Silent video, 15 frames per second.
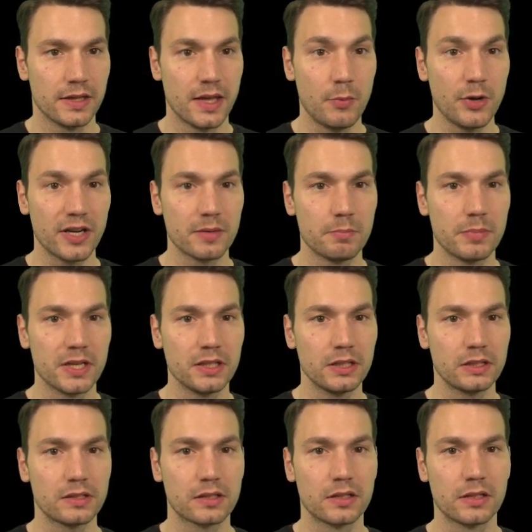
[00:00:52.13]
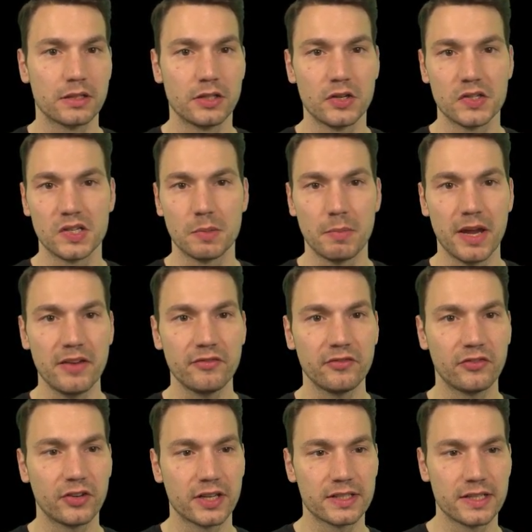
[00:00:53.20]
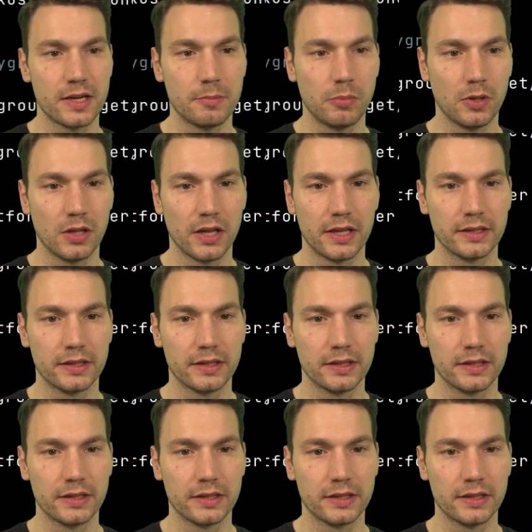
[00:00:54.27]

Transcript: that we can build using Maven, for example,